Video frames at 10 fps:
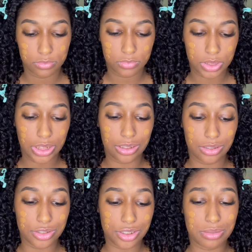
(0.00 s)
Like, it
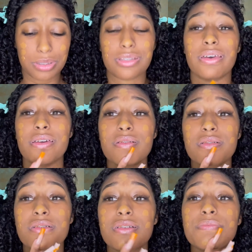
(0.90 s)
legit smells like
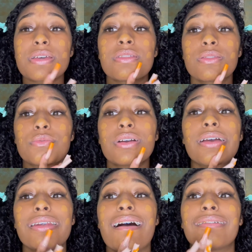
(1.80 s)
pintura y
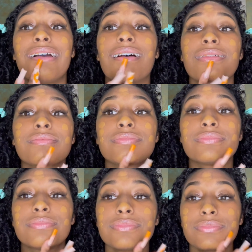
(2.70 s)
nalga.
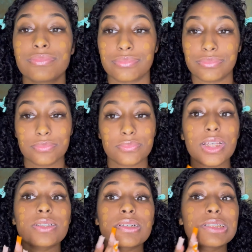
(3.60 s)

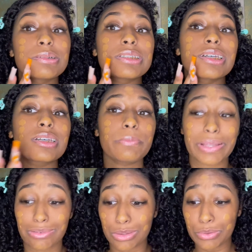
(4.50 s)
That's what it smells like,
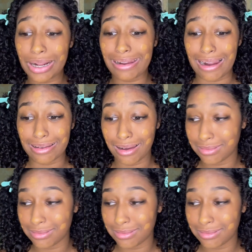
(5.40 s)
pintura y nalga.